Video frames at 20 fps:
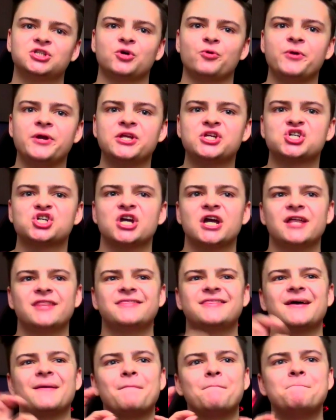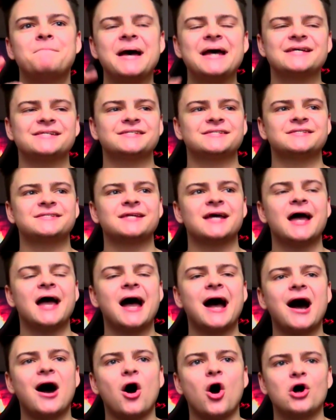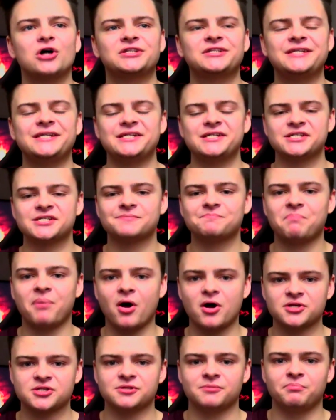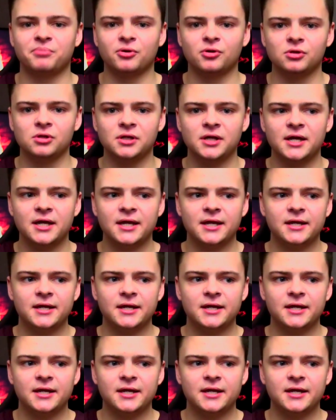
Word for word: to reach the best audience possible